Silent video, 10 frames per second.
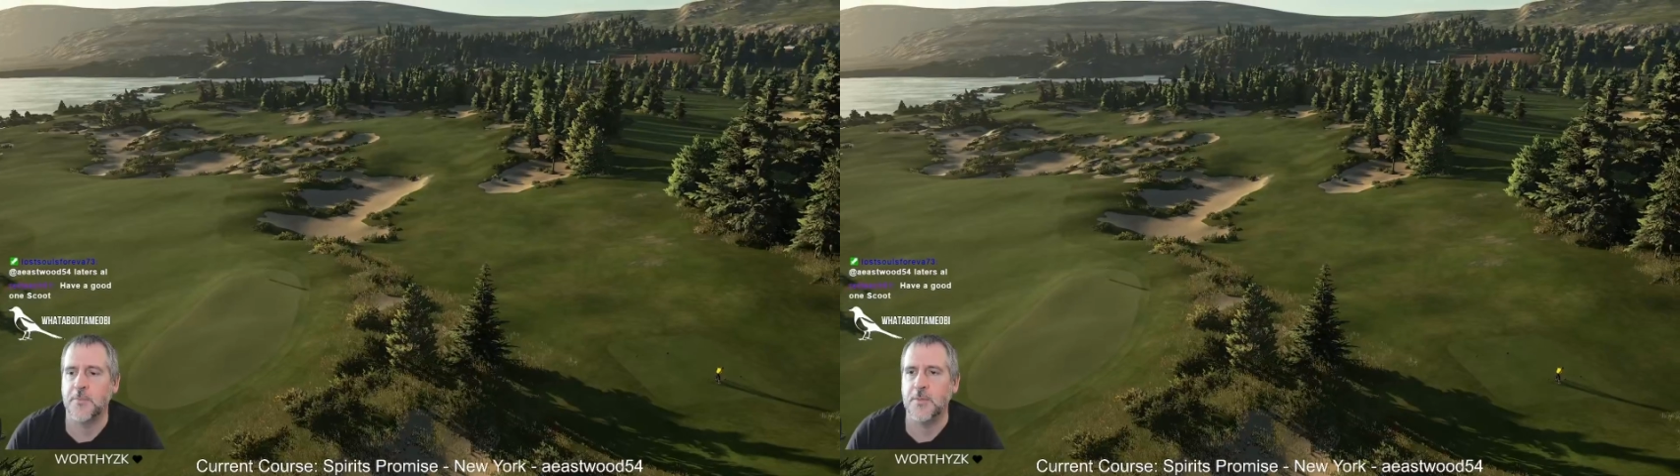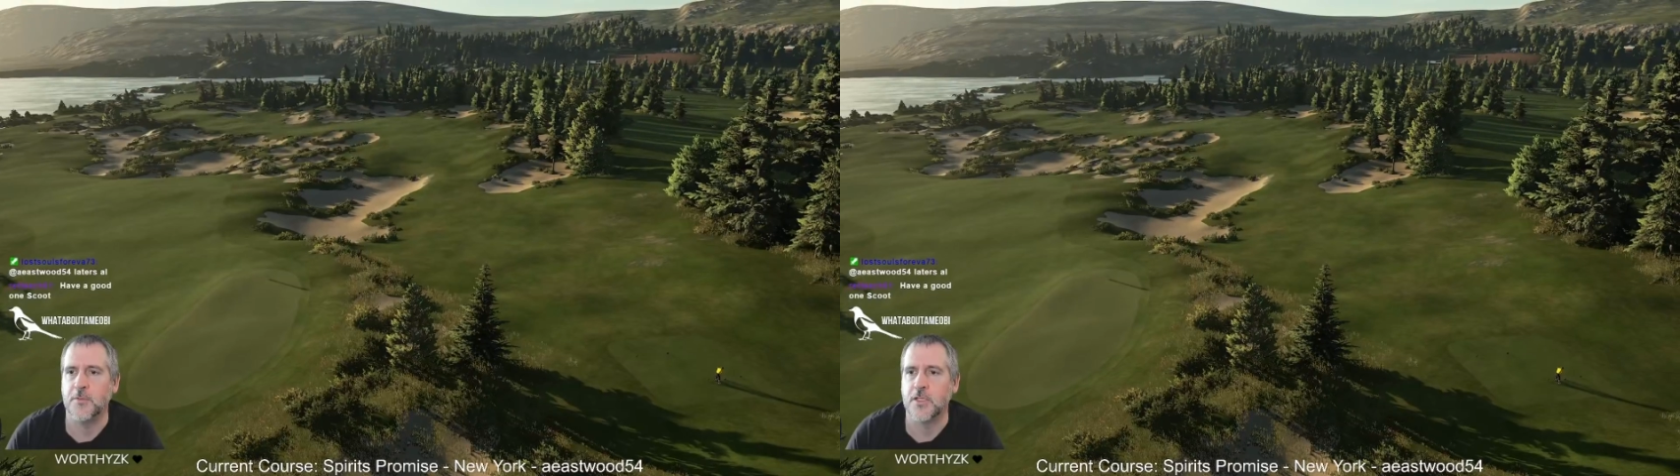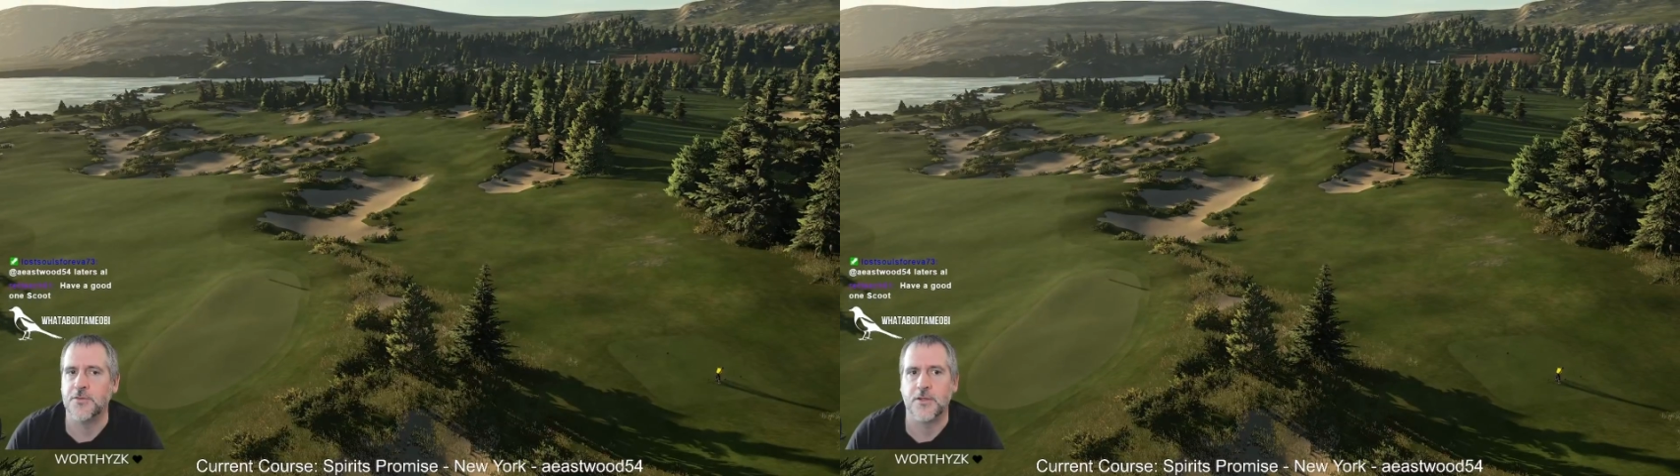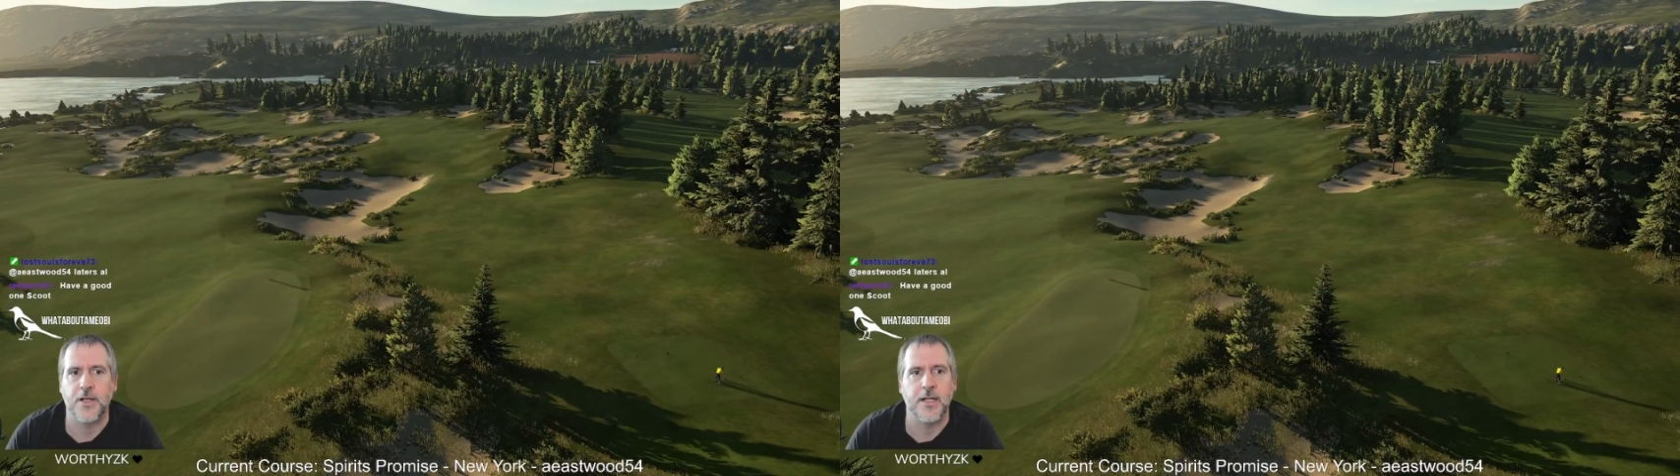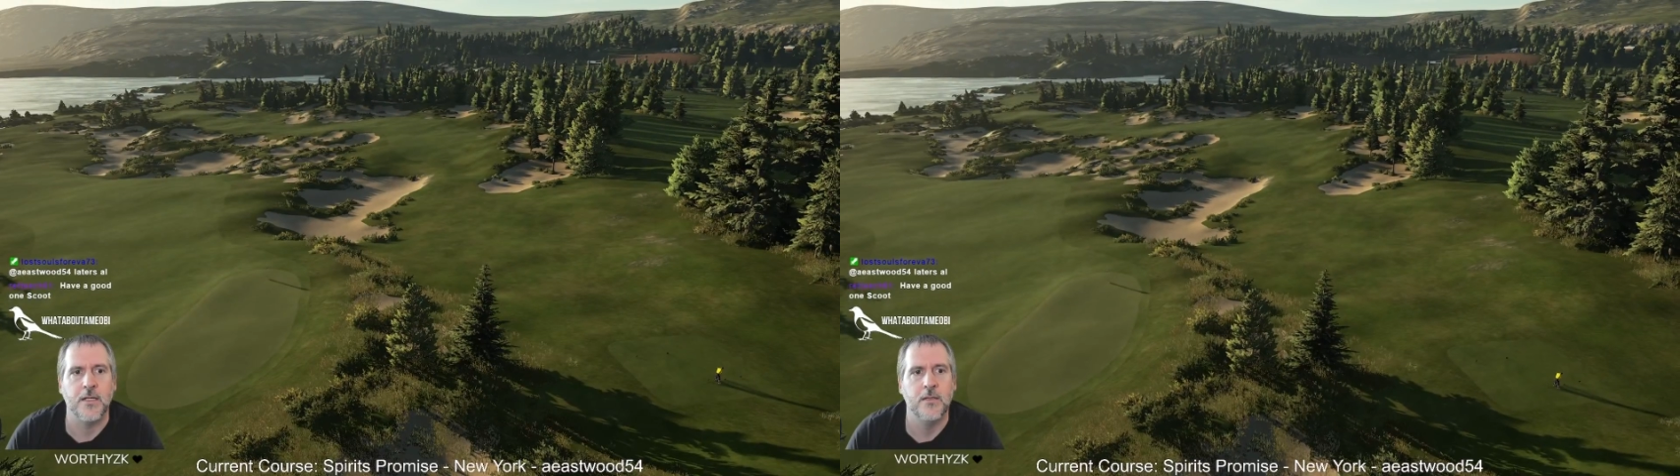people give it
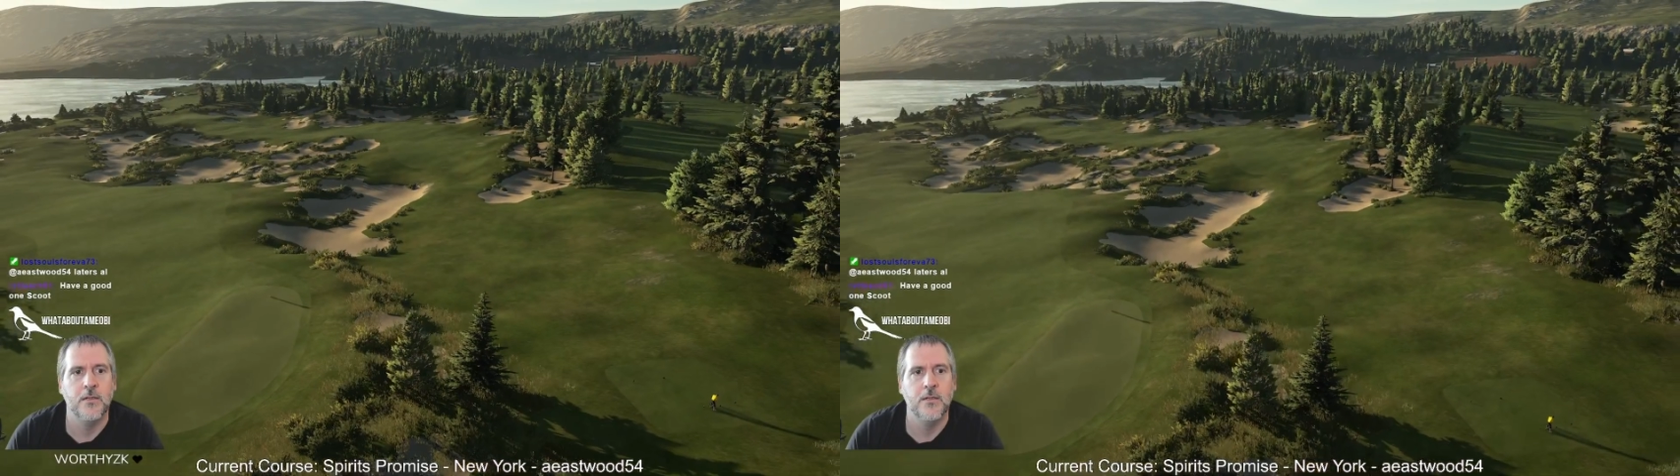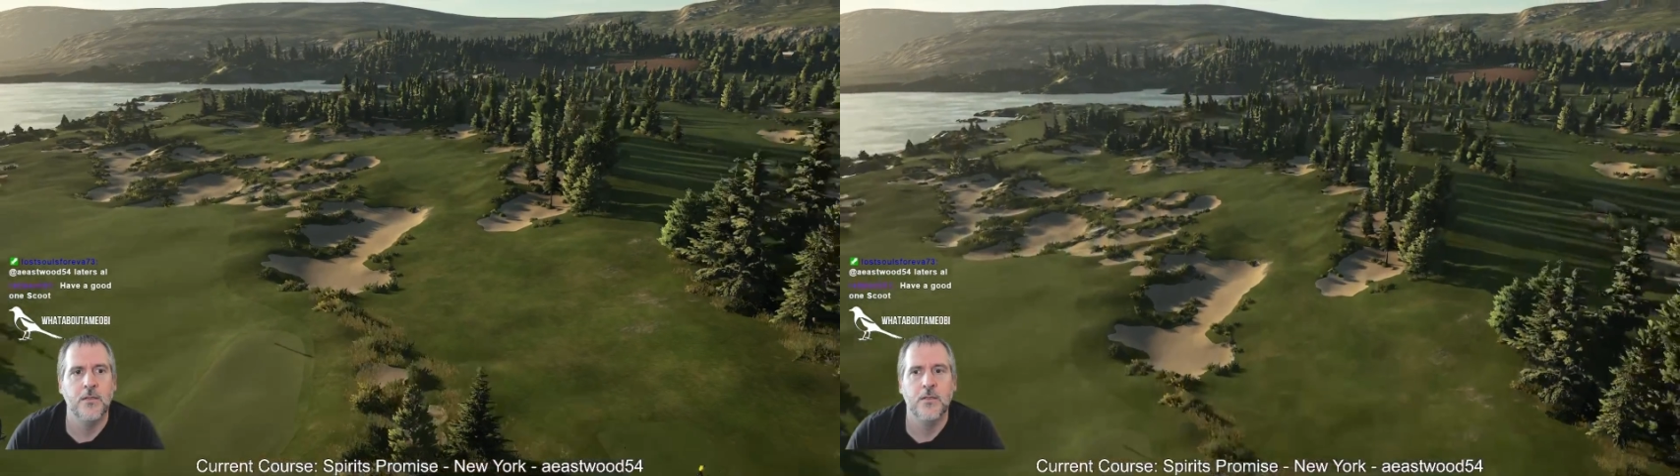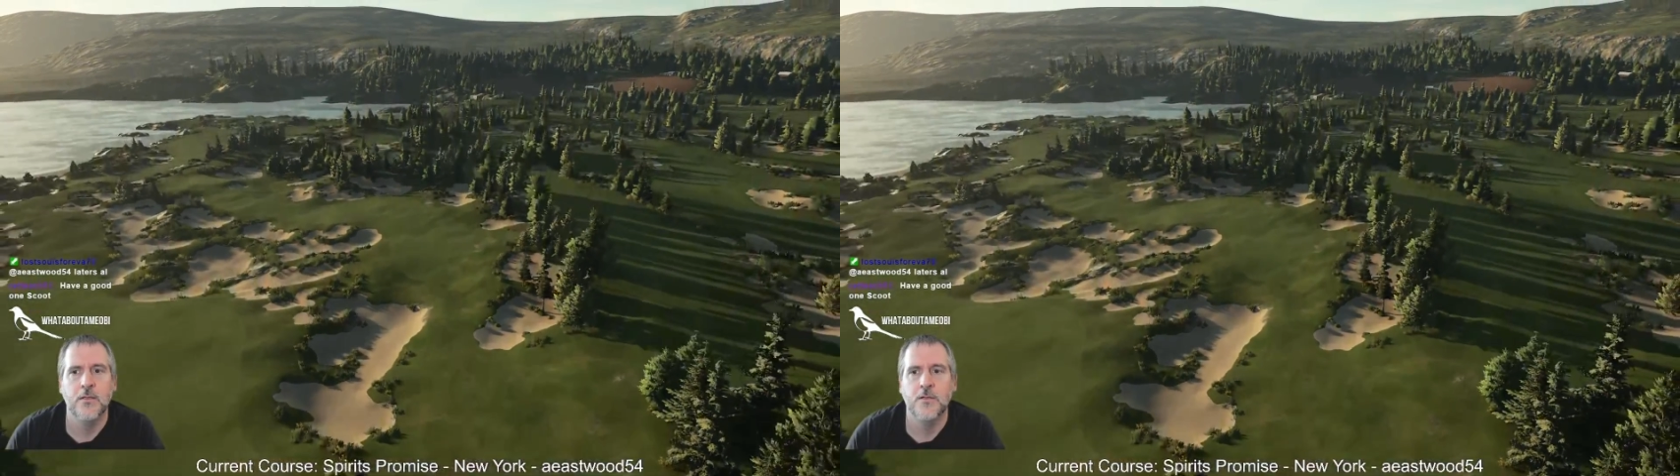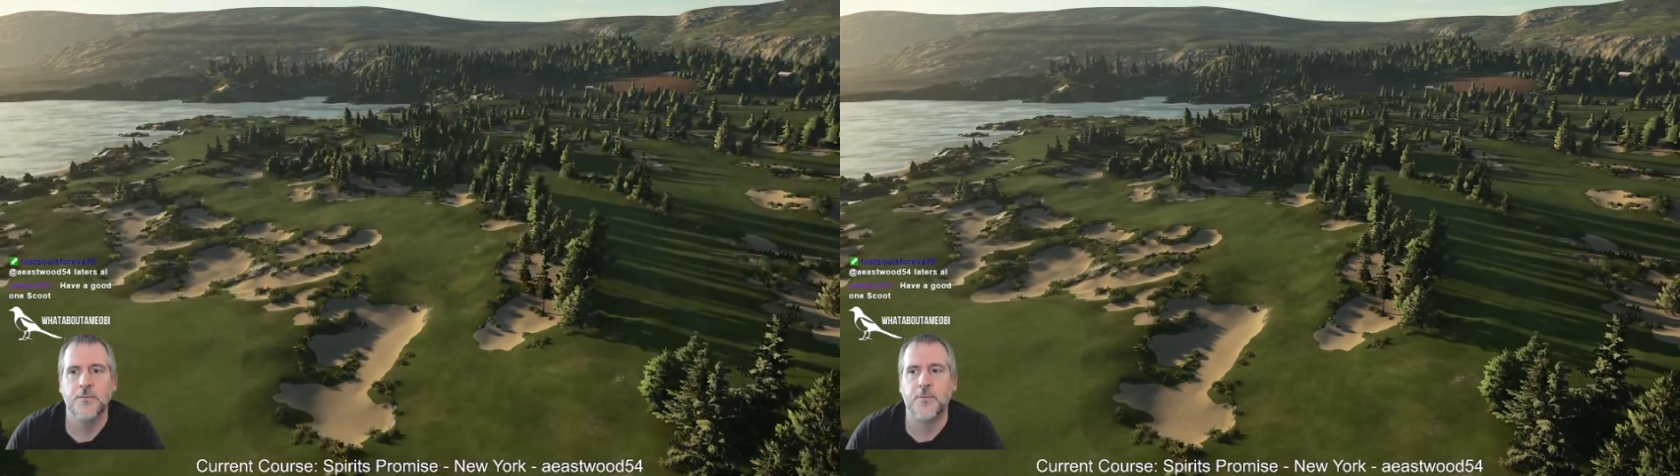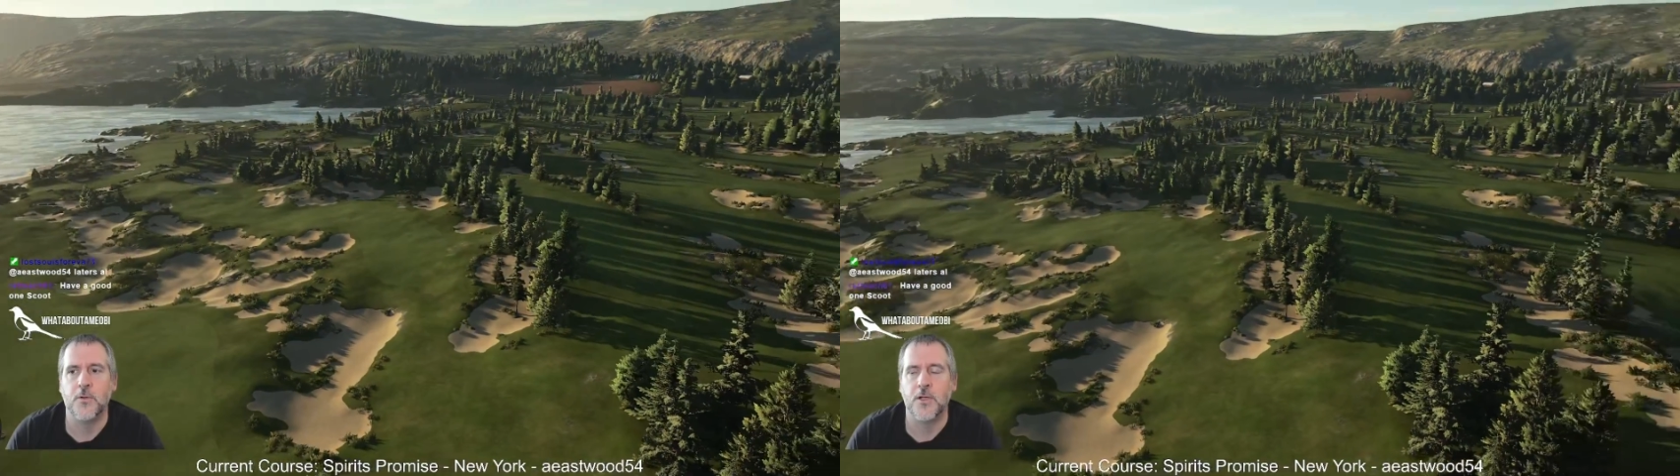credit
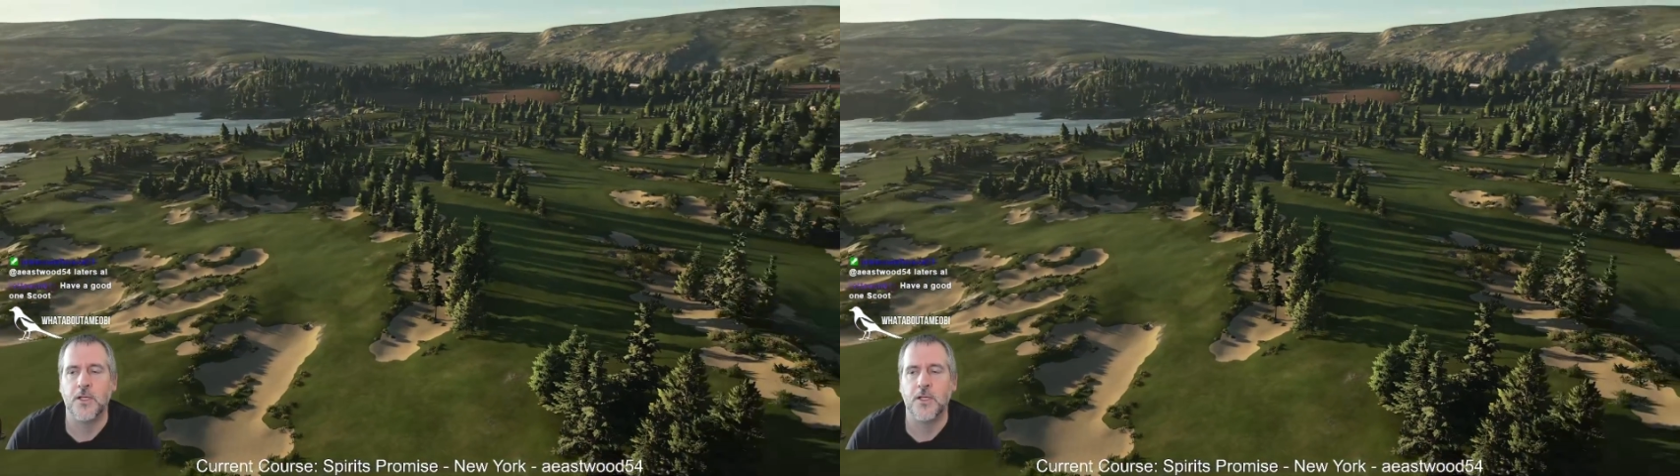for.